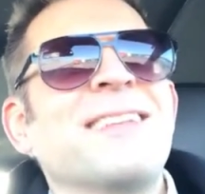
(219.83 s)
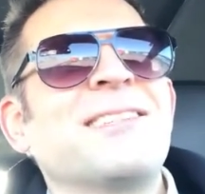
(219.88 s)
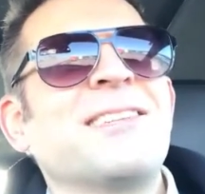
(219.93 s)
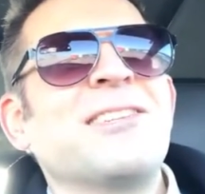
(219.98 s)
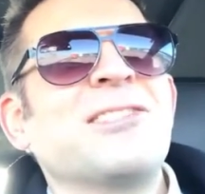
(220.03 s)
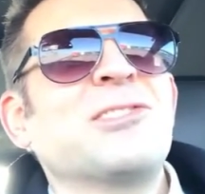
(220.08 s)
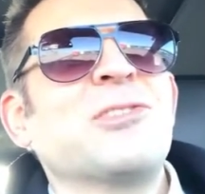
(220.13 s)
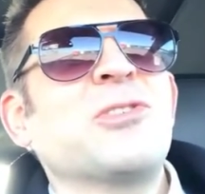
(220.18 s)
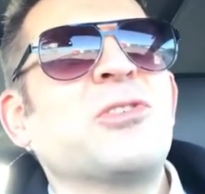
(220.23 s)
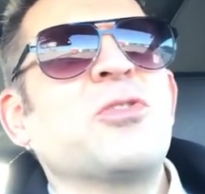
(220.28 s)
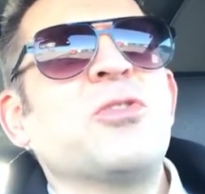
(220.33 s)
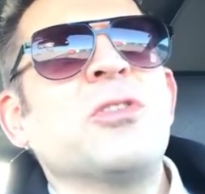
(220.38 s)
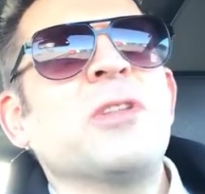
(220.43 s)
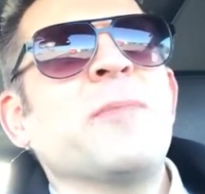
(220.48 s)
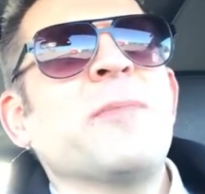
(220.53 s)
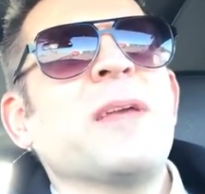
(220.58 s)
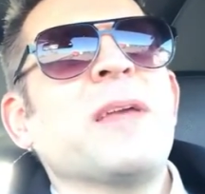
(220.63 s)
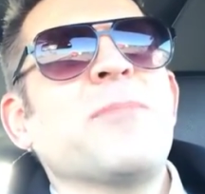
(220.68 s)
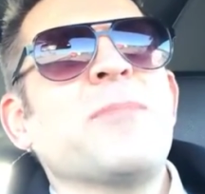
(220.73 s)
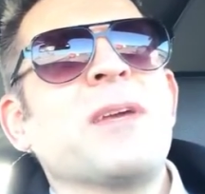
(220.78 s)
it's just so
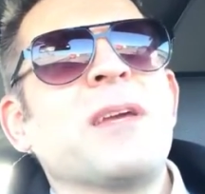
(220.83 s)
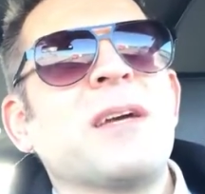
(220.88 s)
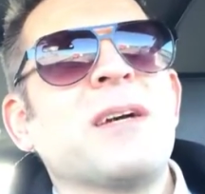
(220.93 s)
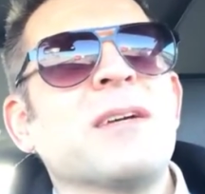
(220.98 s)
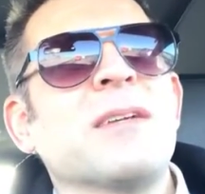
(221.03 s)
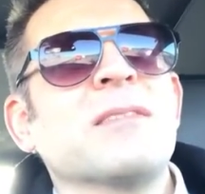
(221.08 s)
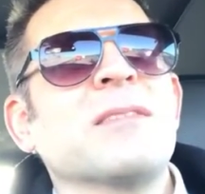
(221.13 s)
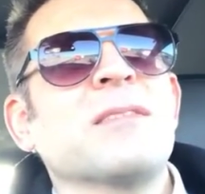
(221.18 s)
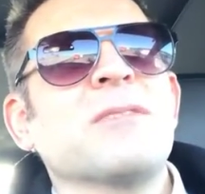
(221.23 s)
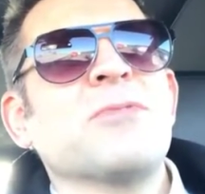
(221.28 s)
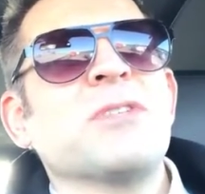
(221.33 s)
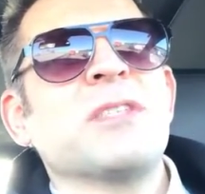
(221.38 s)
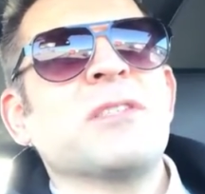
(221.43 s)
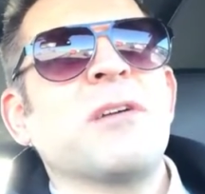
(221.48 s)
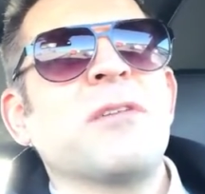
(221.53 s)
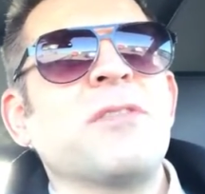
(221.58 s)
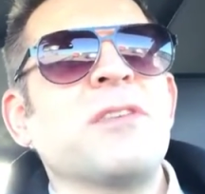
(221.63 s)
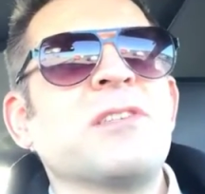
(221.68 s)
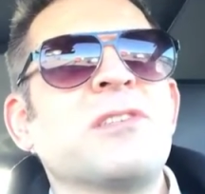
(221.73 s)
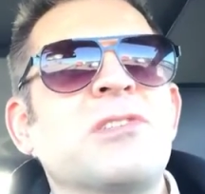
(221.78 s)
cool to me because we
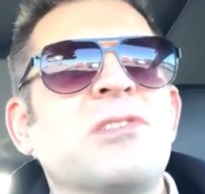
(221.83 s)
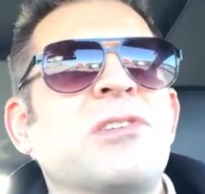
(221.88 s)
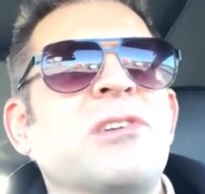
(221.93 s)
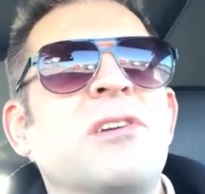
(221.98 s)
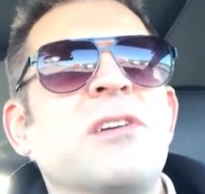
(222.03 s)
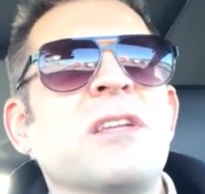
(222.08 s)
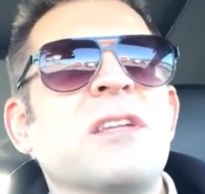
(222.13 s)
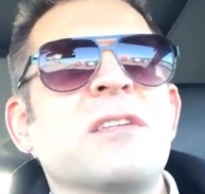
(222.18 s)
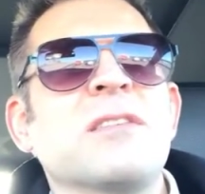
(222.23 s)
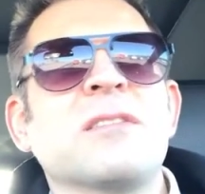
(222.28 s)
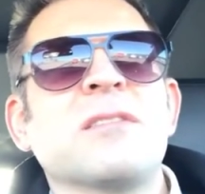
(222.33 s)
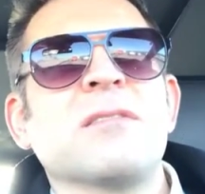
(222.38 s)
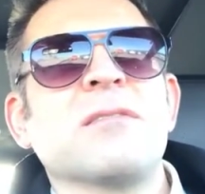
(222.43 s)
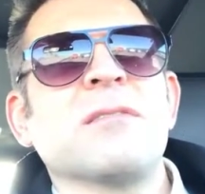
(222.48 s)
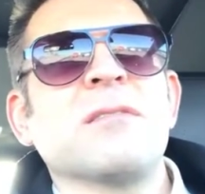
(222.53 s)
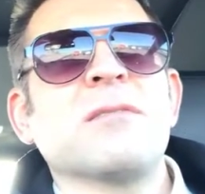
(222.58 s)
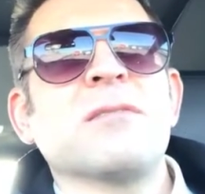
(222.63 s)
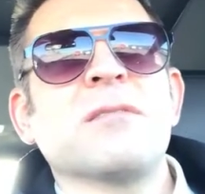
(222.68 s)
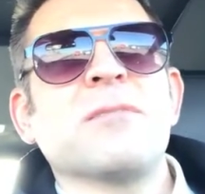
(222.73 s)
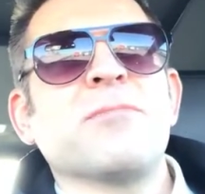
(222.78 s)
start these journeys
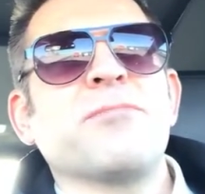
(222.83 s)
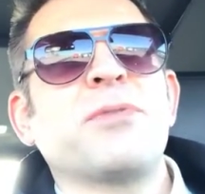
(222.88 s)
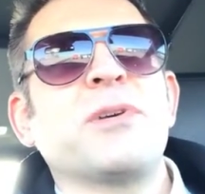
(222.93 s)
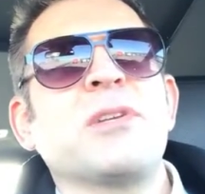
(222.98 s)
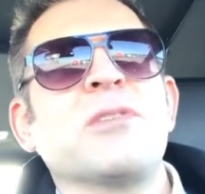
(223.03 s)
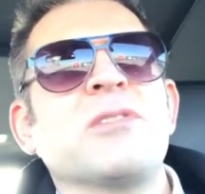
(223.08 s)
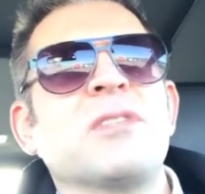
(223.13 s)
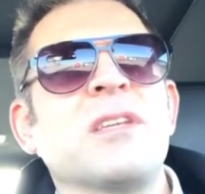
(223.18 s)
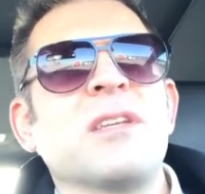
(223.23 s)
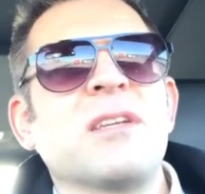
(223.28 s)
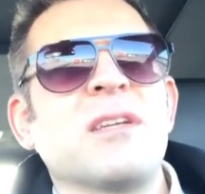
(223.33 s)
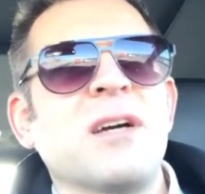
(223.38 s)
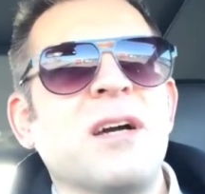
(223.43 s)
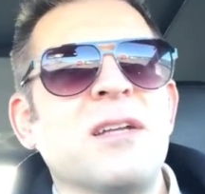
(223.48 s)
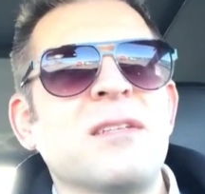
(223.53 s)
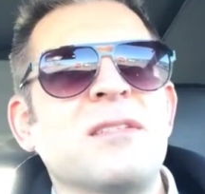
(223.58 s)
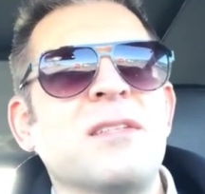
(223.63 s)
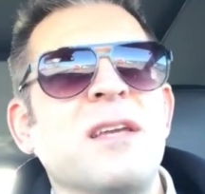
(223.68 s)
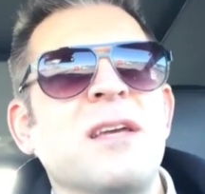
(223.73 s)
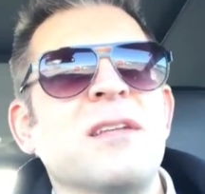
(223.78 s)
producing
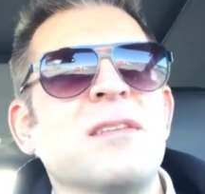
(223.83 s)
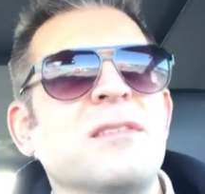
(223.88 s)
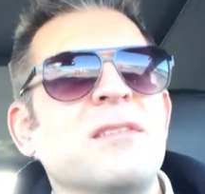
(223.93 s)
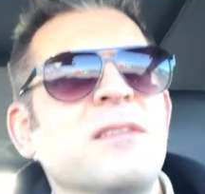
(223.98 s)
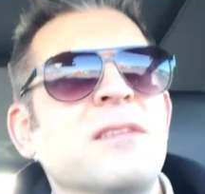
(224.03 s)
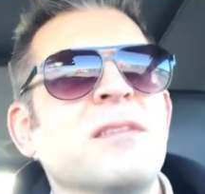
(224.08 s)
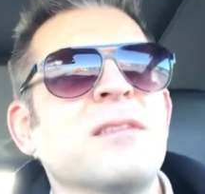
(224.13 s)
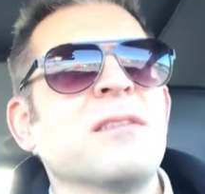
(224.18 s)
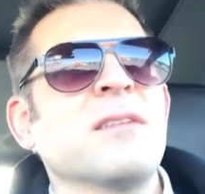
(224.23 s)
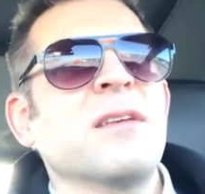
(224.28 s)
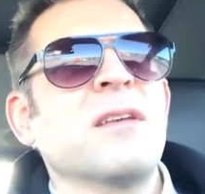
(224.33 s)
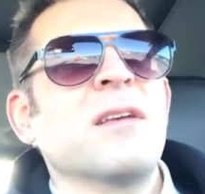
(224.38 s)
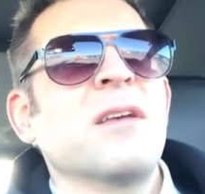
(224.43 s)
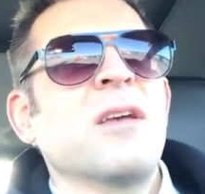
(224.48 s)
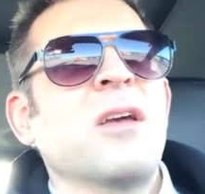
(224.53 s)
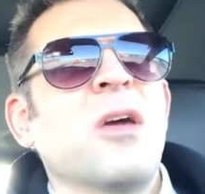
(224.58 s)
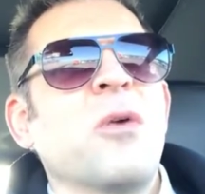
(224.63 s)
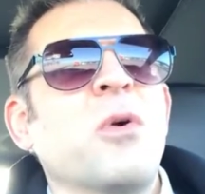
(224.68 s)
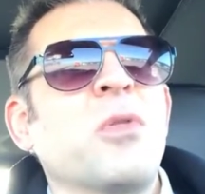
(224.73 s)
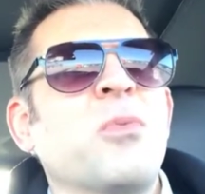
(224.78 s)
content and
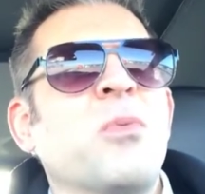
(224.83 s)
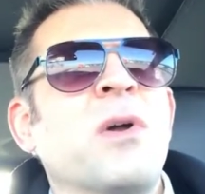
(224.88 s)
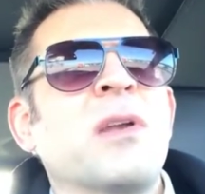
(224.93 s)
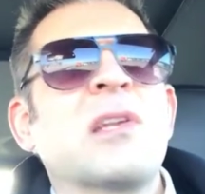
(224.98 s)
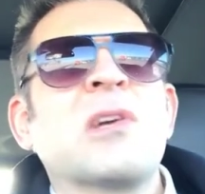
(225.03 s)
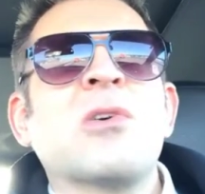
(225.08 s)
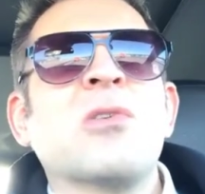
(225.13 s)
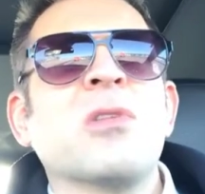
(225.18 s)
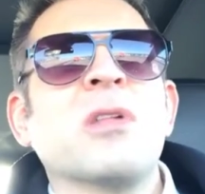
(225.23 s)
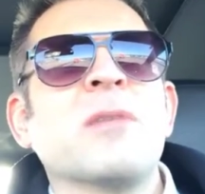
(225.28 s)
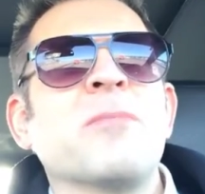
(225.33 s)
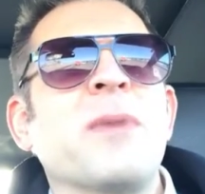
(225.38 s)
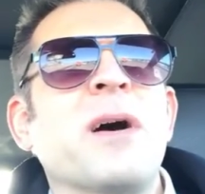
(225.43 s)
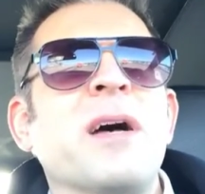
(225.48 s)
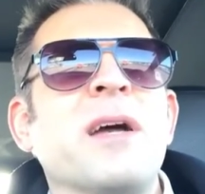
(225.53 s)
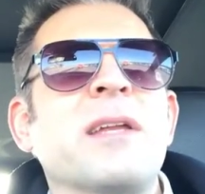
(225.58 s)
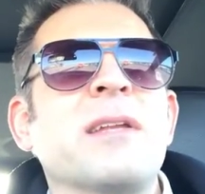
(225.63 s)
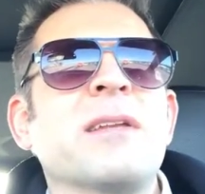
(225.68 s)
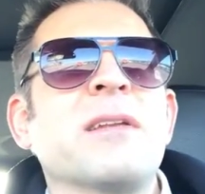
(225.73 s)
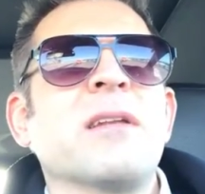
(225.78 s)
with one goal in
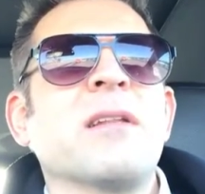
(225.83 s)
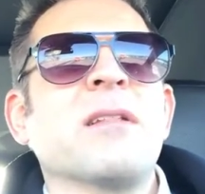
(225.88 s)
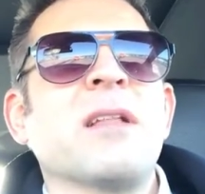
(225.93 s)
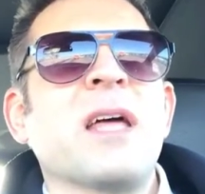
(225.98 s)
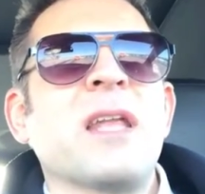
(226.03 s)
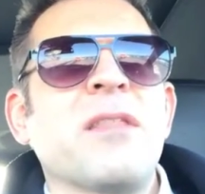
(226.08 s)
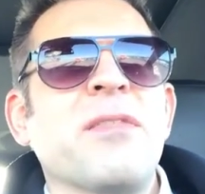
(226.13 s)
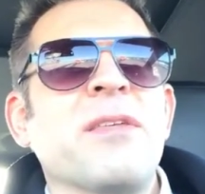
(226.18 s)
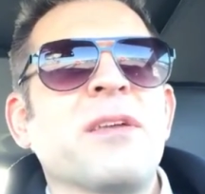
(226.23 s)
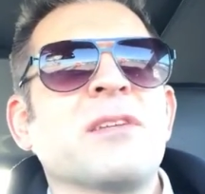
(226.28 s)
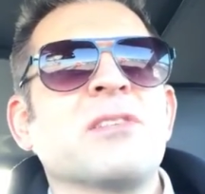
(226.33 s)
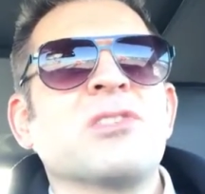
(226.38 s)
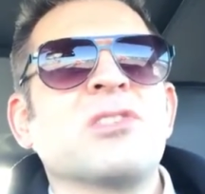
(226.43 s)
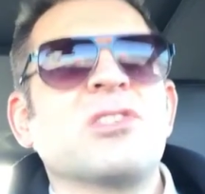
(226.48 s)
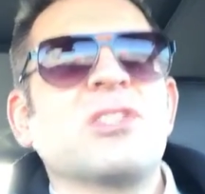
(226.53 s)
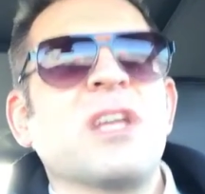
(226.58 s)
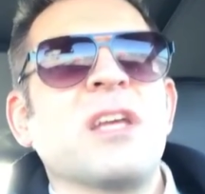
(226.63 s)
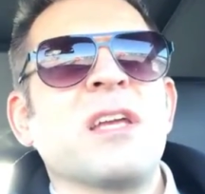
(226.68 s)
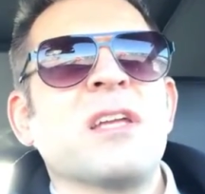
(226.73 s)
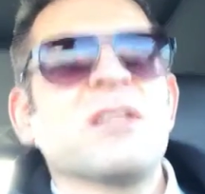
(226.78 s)
mind, and a lot of
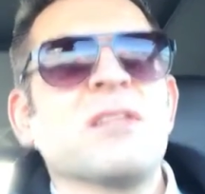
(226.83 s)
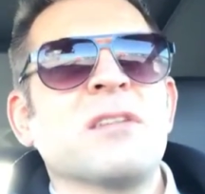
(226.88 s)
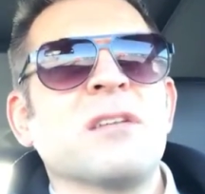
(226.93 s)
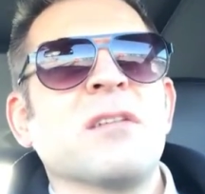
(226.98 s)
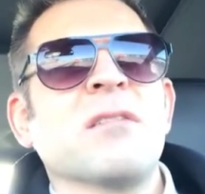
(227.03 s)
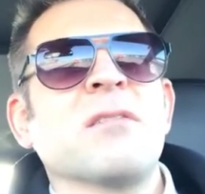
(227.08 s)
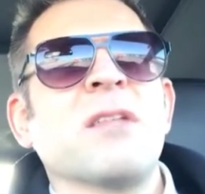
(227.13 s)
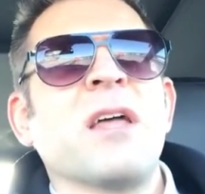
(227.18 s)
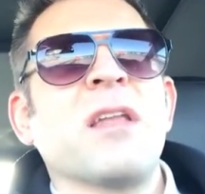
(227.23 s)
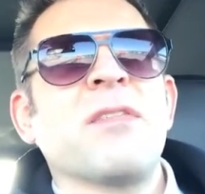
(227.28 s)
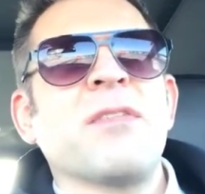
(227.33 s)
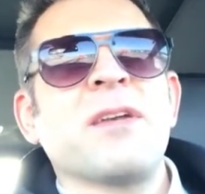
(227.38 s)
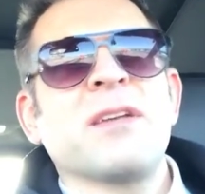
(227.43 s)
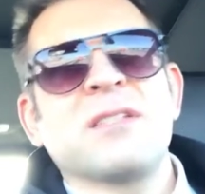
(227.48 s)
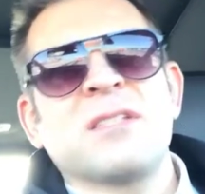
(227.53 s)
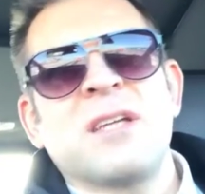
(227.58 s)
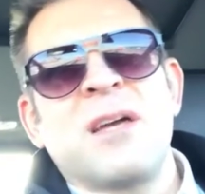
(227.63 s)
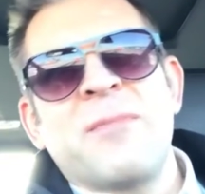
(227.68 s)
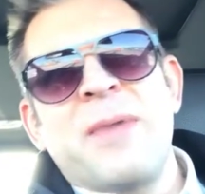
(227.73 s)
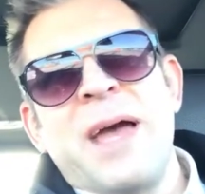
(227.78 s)
things change and a lot of
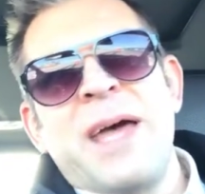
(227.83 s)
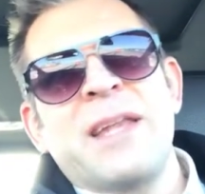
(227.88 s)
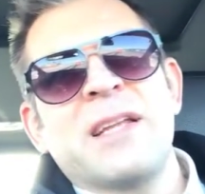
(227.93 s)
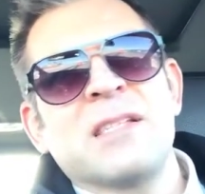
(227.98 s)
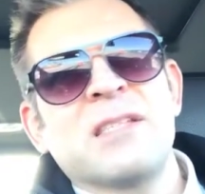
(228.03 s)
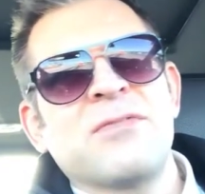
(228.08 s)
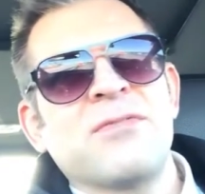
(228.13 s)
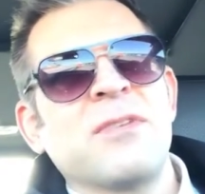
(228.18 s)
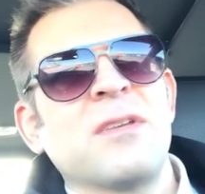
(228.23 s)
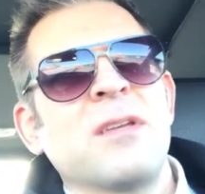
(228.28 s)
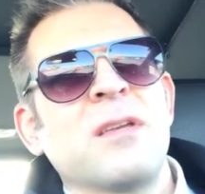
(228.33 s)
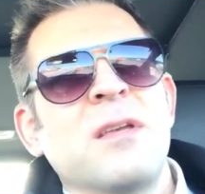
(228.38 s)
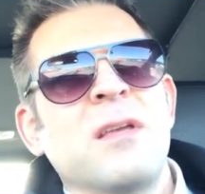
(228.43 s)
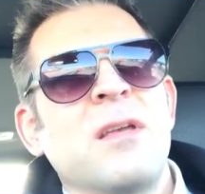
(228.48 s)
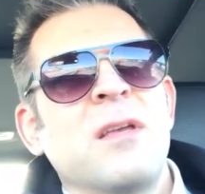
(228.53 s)
things come at us